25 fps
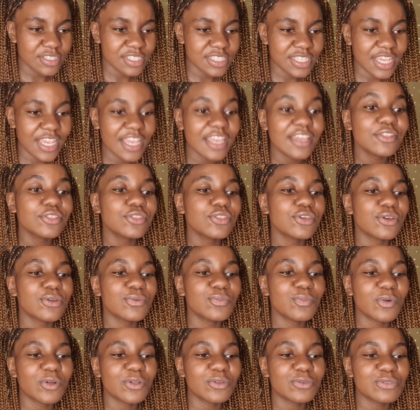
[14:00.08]
saying third
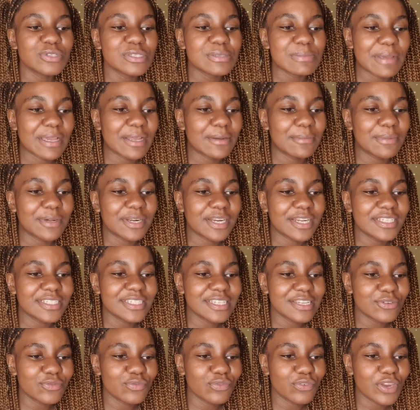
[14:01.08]
world was bad, but I
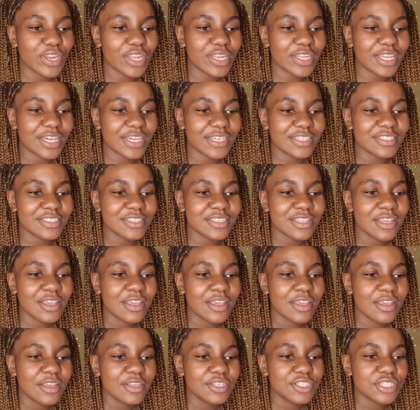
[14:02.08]
didn't realize
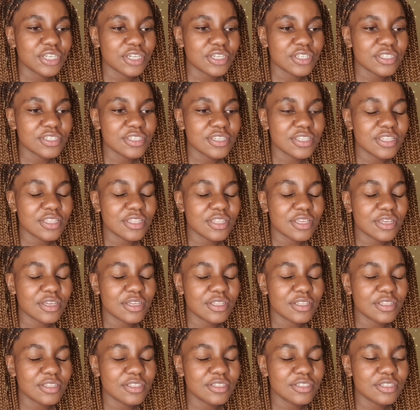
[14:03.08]
just
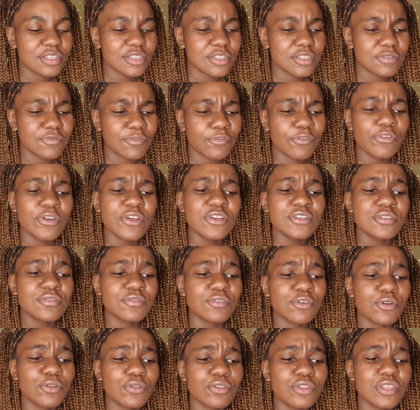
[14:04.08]
the first of
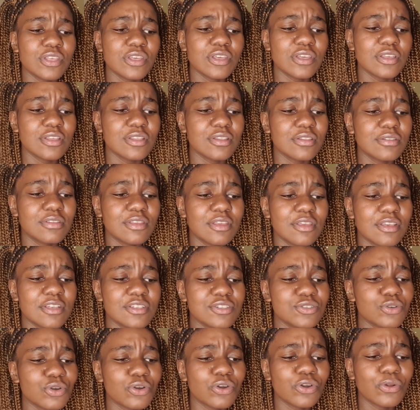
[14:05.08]
all, the
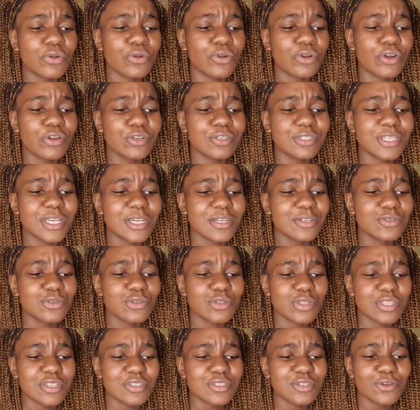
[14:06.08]
historical context
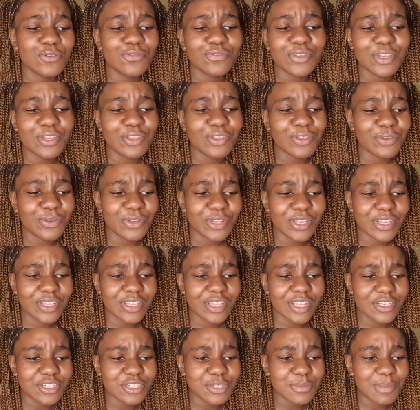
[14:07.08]
with the Soviet Union
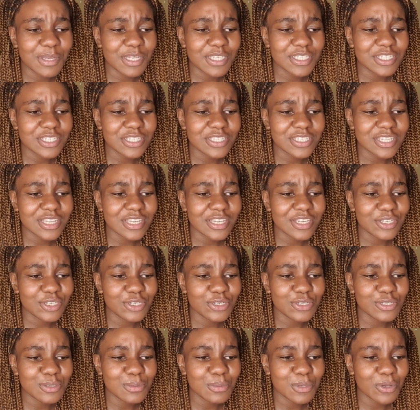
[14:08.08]
that she mentions that it
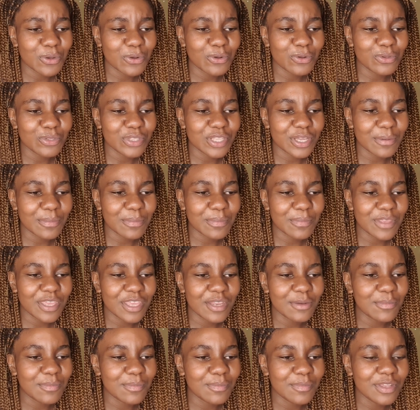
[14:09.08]
used to be called that
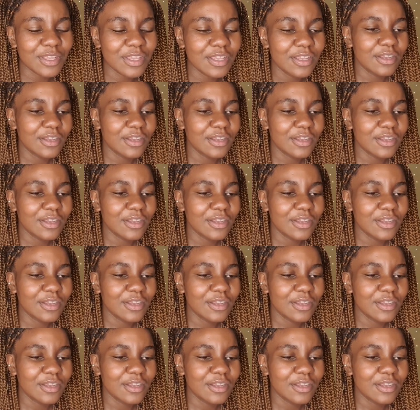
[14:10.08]
in